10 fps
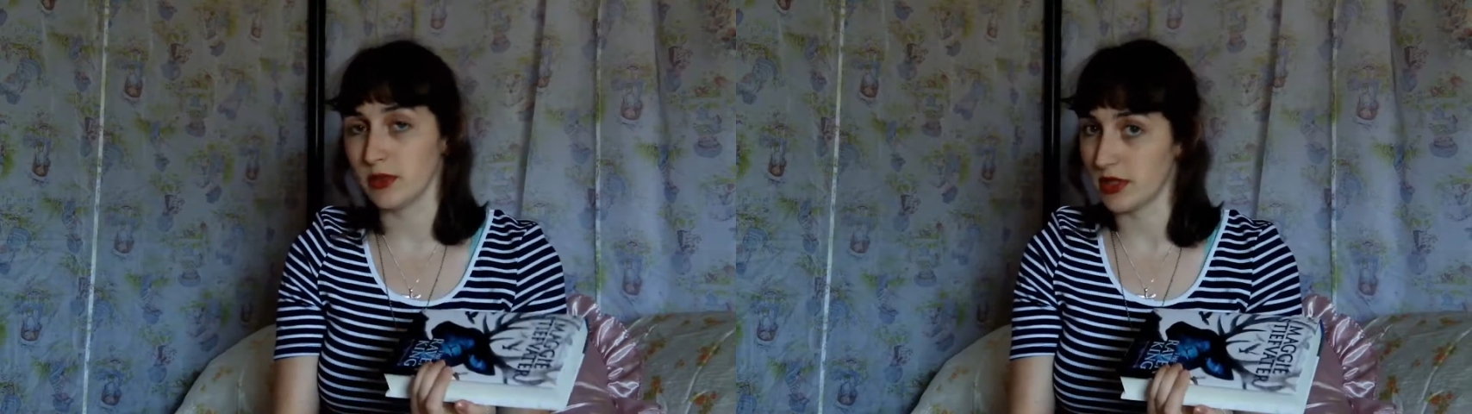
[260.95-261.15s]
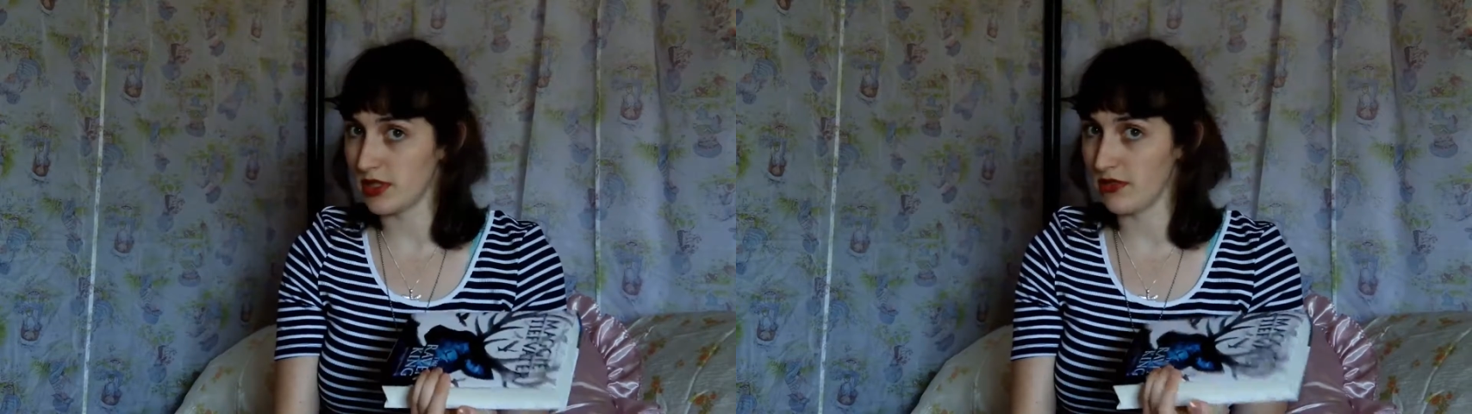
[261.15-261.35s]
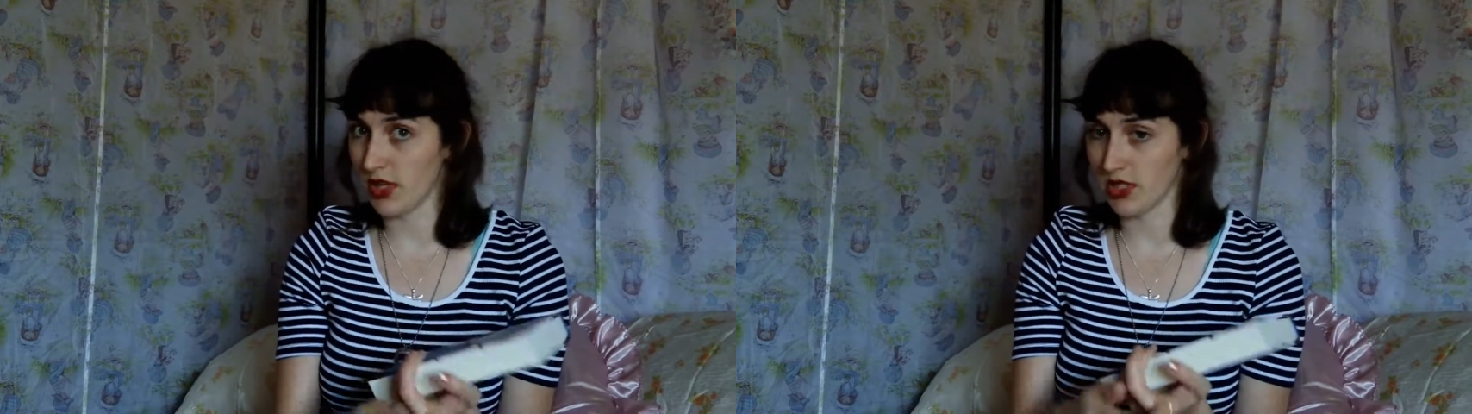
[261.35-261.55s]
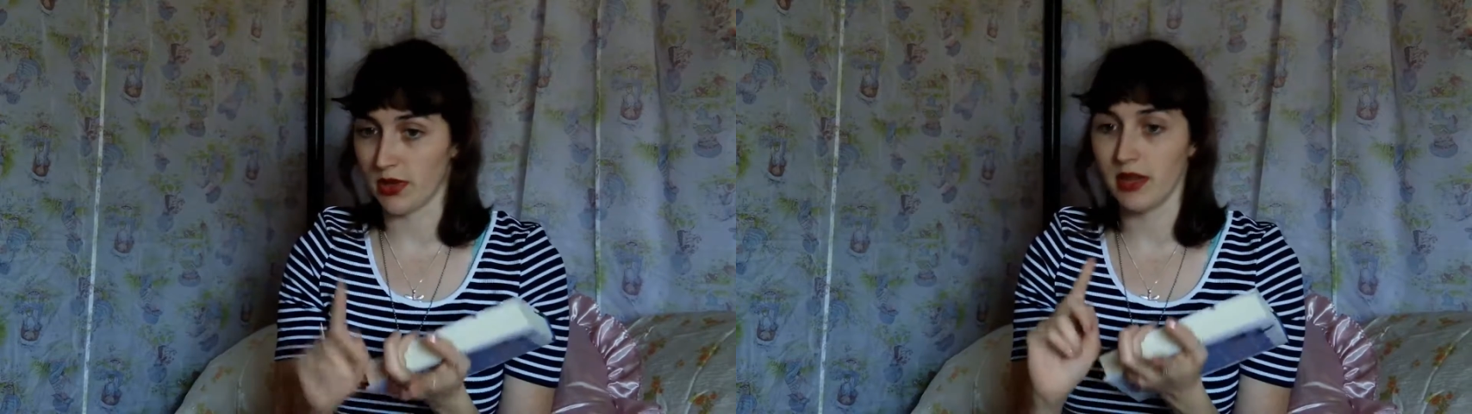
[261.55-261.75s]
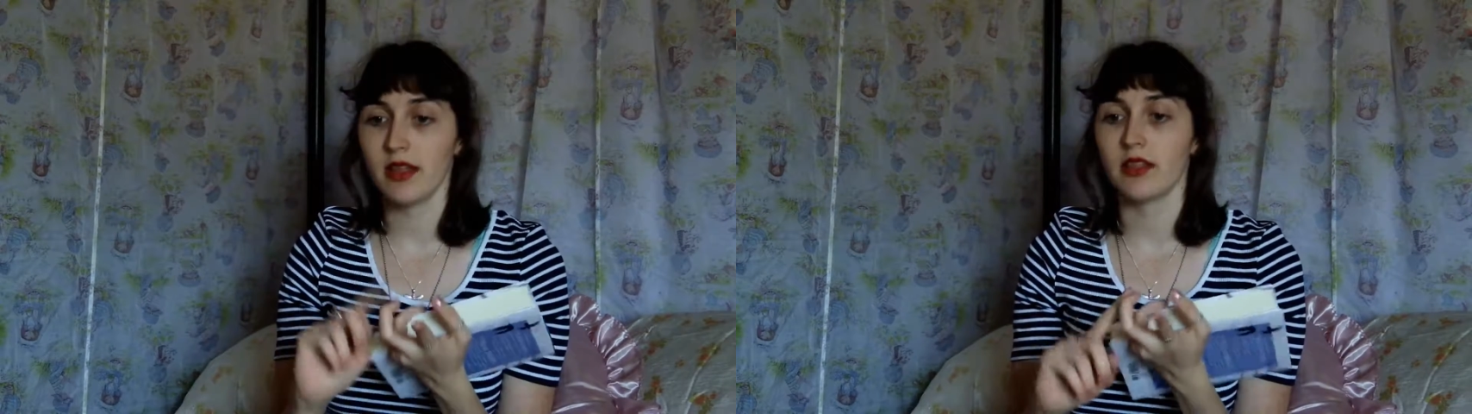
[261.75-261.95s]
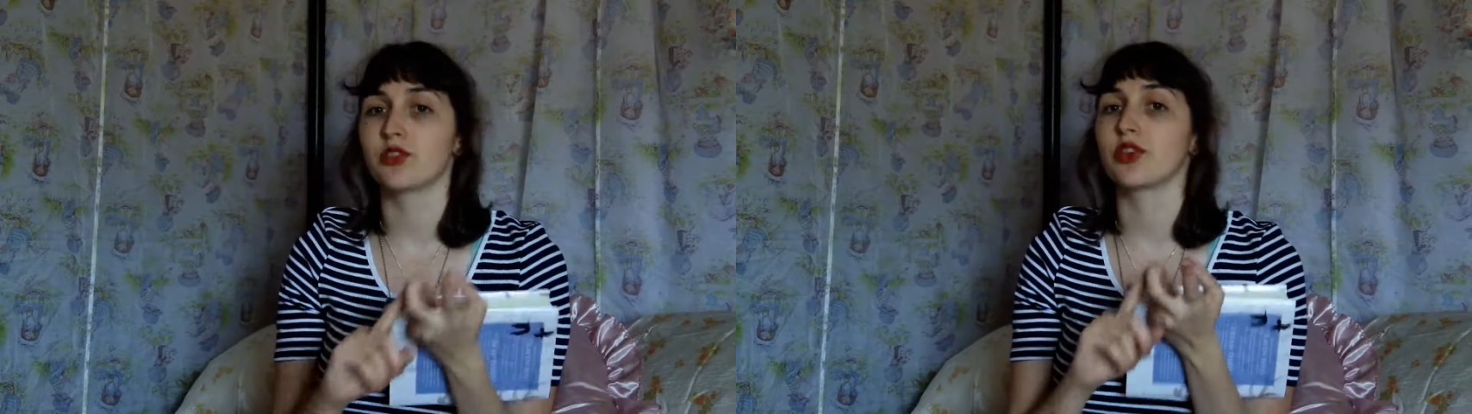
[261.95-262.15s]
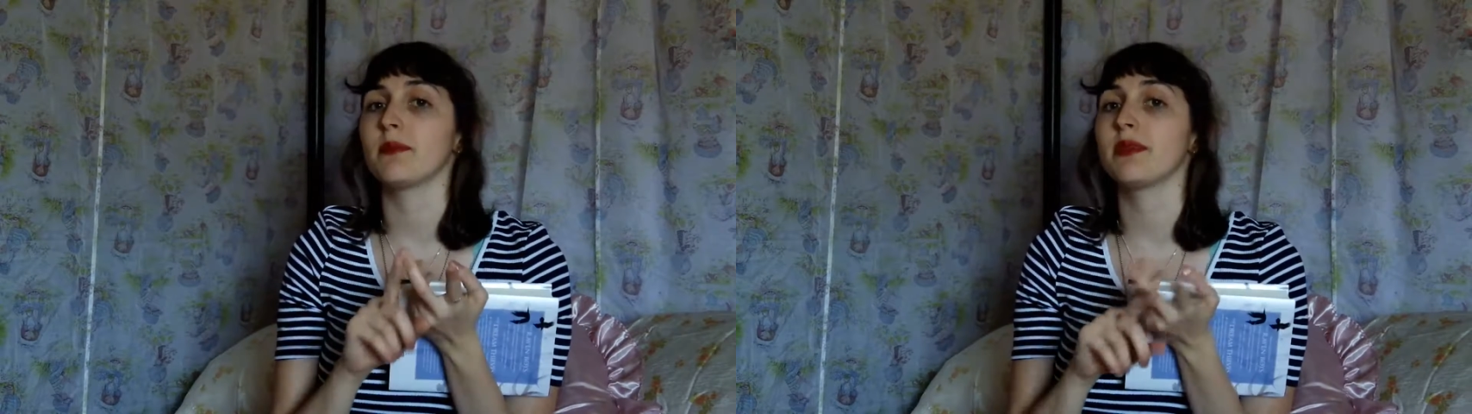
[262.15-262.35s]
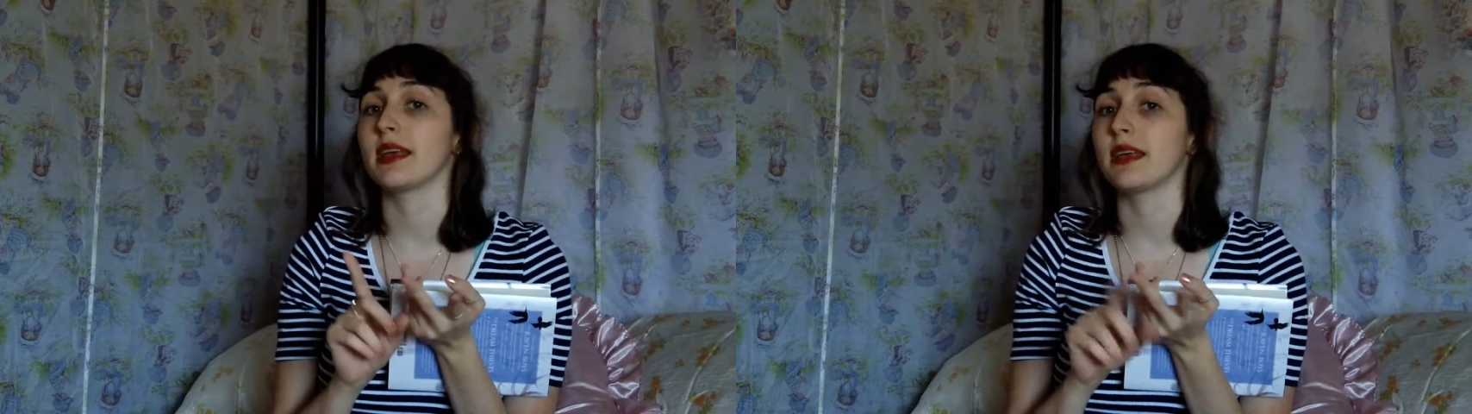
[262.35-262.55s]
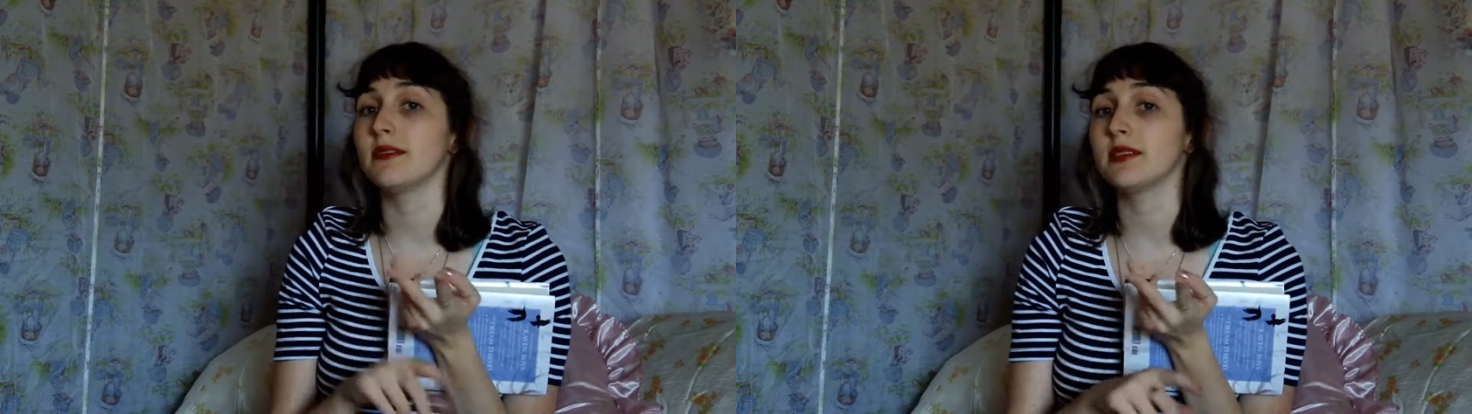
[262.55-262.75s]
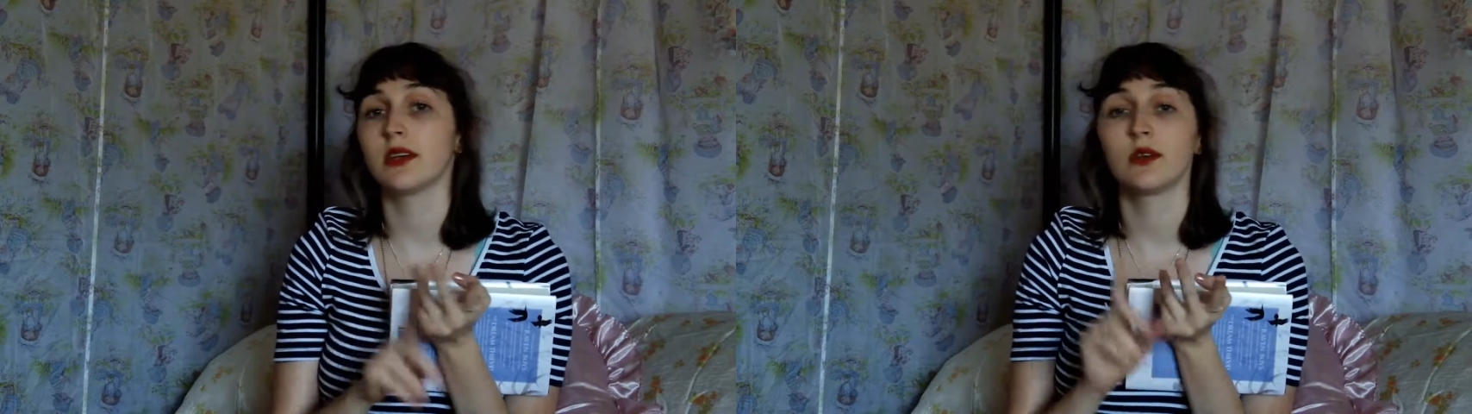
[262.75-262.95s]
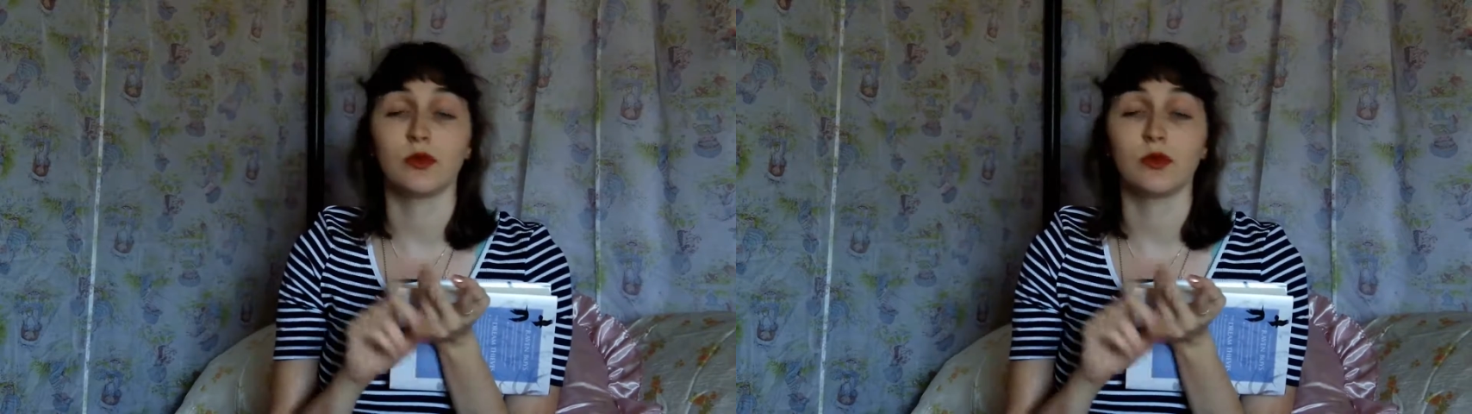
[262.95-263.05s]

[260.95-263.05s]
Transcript: which is the first one, The Dream Thieves,